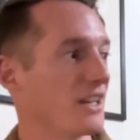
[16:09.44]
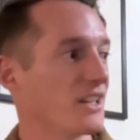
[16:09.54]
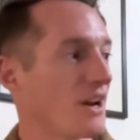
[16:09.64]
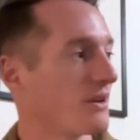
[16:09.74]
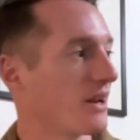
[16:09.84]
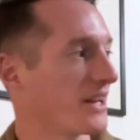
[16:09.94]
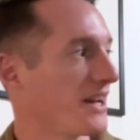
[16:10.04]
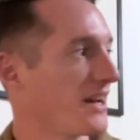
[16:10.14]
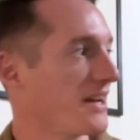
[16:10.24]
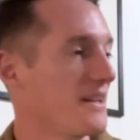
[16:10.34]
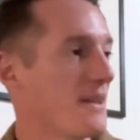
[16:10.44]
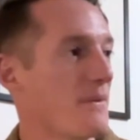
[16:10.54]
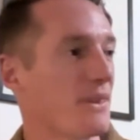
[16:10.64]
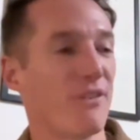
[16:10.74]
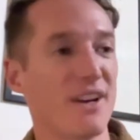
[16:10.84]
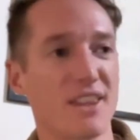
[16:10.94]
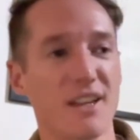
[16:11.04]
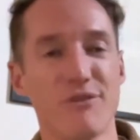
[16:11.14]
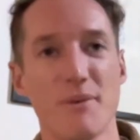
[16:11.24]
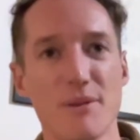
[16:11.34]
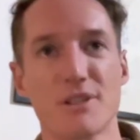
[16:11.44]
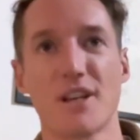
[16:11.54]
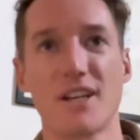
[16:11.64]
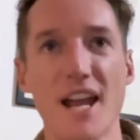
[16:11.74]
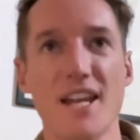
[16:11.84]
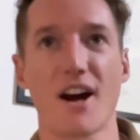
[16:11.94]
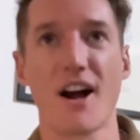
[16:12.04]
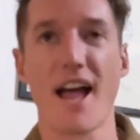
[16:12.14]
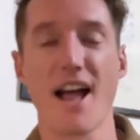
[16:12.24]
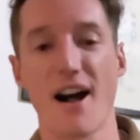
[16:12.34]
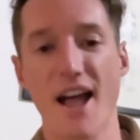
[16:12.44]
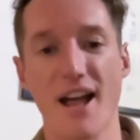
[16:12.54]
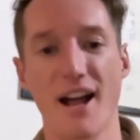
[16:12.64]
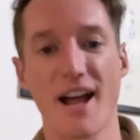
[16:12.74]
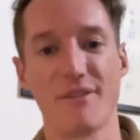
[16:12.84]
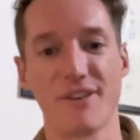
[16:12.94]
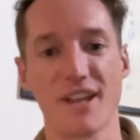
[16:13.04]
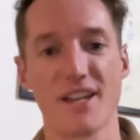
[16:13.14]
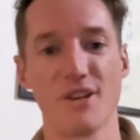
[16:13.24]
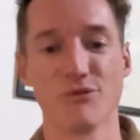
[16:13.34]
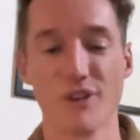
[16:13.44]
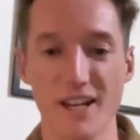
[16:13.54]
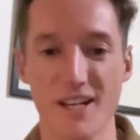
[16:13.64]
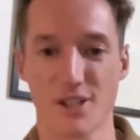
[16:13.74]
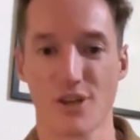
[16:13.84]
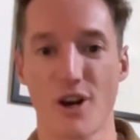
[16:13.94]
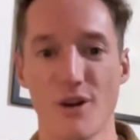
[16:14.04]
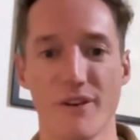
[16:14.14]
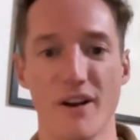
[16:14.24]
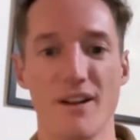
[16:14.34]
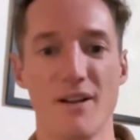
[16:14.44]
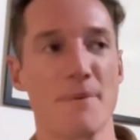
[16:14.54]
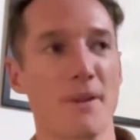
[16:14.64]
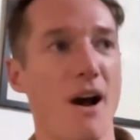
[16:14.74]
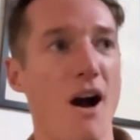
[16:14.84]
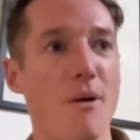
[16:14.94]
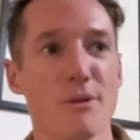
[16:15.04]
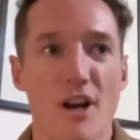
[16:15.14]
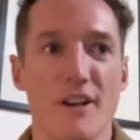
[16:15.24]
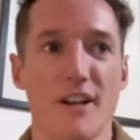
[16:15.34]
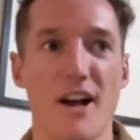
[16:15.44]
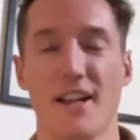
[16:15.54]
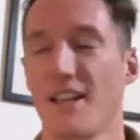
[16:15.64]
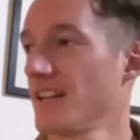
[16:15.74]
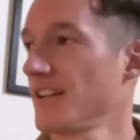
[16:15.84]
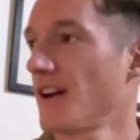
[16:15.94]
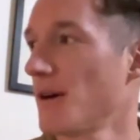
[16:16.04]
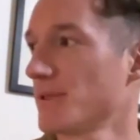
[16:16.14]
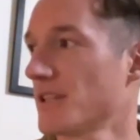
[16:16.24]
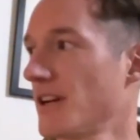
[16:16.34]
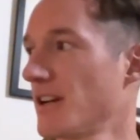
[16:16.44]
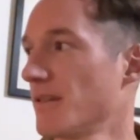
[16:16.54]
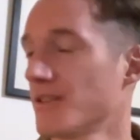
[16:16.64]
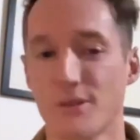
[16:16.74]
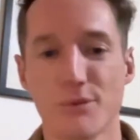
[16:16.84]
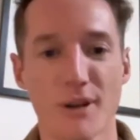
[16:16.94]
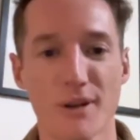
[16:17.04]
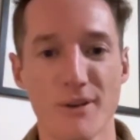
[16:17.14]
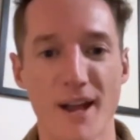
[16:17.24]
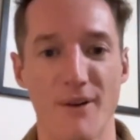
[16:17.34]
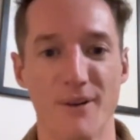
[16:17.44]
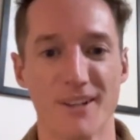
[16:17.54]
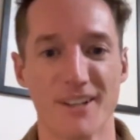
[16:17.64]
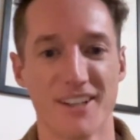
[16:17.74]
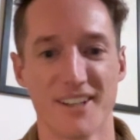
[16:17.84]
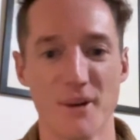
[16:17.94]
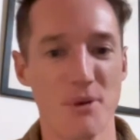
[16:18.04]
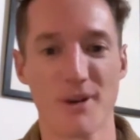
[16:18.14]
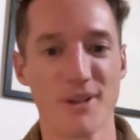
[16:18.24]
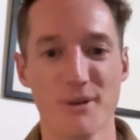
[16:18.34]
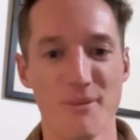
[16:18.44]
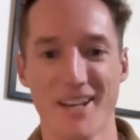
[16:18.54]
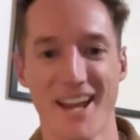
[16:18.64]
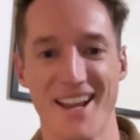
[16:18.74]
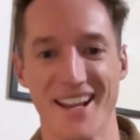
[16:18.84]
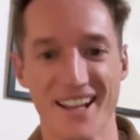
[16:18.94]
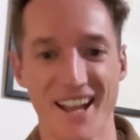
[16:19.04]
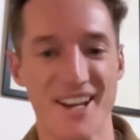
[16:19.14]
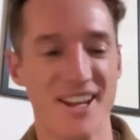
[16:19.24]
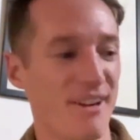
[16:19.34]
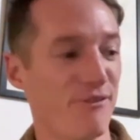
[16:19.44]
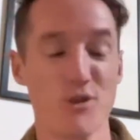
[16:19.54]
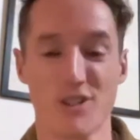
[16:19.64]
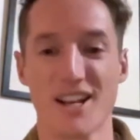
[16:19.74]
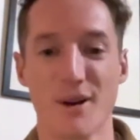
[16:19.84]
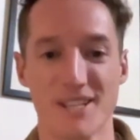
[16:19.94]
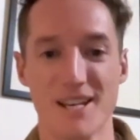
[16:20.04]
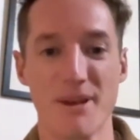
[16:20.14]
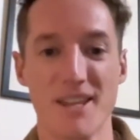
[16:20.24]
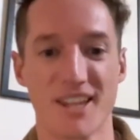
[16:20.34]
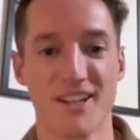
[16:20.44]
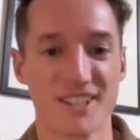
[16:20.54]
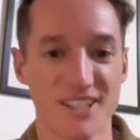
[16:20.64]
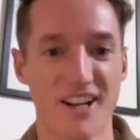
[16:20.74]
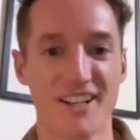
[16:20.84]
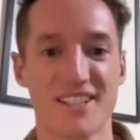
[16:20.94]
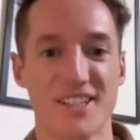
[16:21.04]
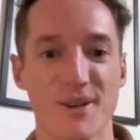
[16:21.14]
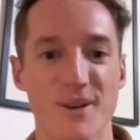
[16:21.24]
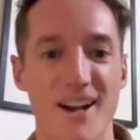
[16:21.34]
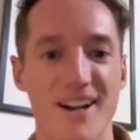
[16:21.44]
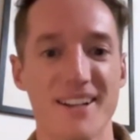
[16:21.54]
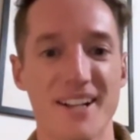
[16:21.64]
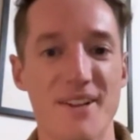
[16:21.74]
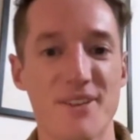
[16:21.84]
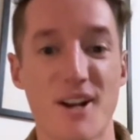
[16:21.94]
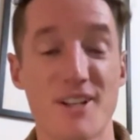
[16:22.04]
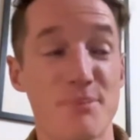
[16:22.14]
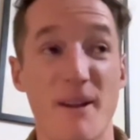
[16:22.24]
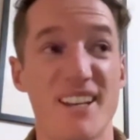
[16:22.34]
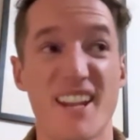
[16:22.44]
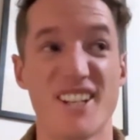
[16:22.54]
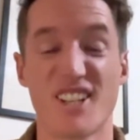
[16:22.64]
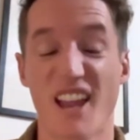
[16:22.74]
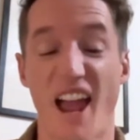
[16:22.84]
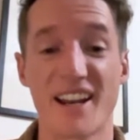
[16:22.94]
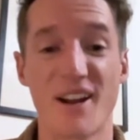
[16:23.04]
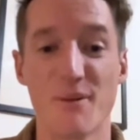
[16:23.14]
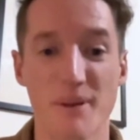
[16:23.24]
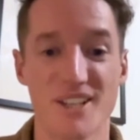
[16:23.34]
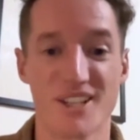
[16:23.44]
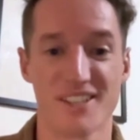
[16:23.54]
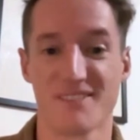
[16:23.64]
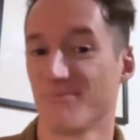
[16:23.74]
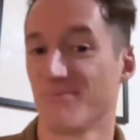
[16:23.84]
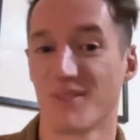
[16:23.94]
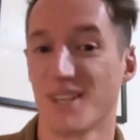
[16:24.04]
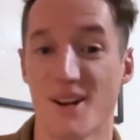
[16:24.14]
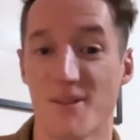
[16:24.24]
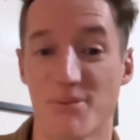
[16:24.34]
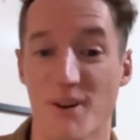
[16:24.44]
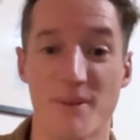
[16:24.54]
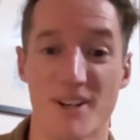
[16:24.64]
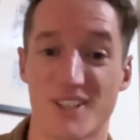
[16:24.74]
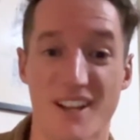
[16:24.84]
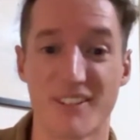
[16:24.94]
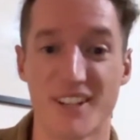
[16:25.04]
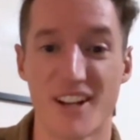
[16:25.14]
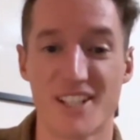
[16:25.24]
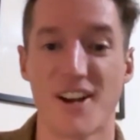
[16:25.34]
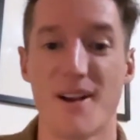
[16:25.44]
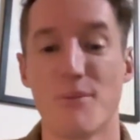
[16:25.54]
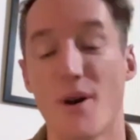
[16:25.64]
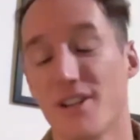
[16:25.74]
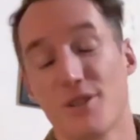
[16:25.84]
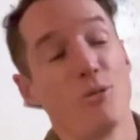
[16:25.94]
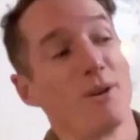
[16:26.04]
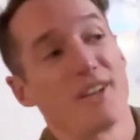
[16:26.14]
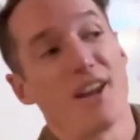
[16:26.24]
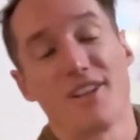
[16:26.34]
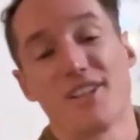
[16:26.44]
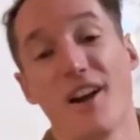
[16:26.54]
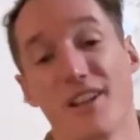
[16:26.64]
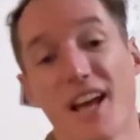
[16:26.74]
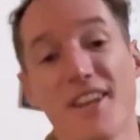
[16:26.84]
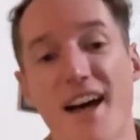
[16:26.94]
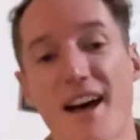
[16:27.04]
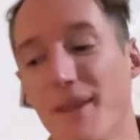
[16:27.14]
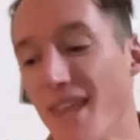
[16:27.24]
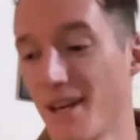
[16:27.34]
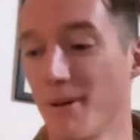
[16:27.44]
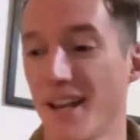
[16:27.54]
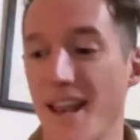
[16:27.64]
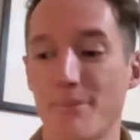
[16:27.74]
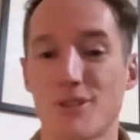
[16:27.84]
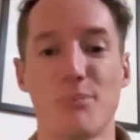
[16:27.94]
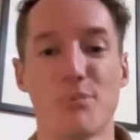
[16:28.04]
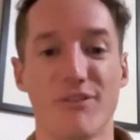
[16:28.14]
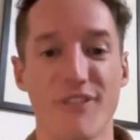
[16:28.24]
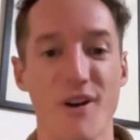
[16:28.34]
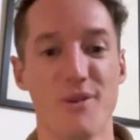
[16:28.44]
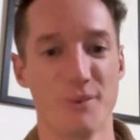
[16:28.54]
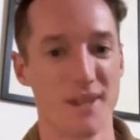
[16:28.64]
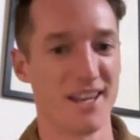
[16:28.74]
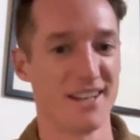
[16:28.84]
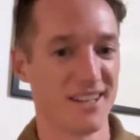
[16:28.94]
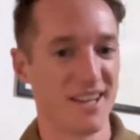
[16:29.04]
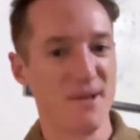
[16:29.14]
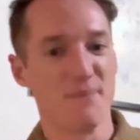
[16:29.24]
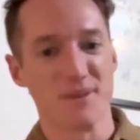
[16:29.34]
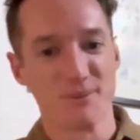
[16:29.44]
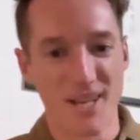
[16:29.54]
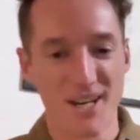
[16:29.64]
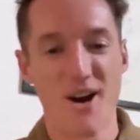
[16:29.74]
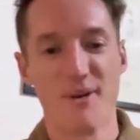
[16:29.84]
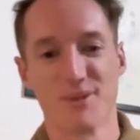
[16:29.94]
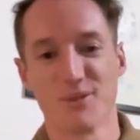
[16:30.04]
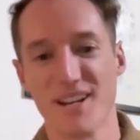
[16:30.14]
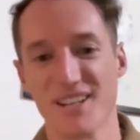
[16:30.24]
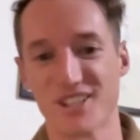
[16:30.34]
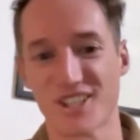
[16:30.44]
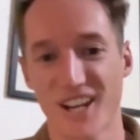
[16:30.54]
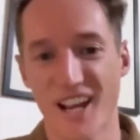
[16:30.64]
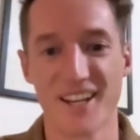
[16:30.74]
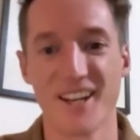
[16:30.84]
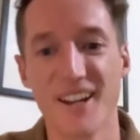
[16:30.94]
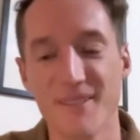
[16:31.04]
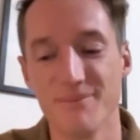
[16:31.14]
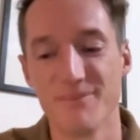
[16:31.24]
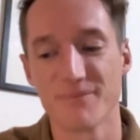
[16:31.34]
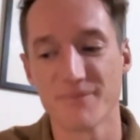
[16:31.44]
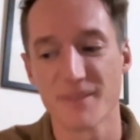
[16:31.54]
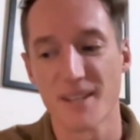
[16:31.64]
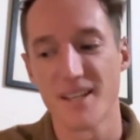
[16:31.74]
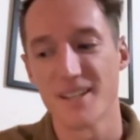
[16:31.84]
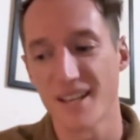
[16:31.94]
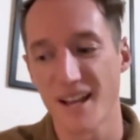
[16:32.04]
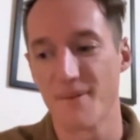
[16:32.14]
it. And like the funny thing for me was the day that I had a VA that really took over. I was kind of like, so what do I do now? Like, what do I do with my day? And fortunately, I was in Ibiza and decided to go and spend a day just hanging out on beaches and pretty much having a nice time. Whereas normally I'd have done that, but there'd have been a laptop or a phone within arm's reach. And yeah.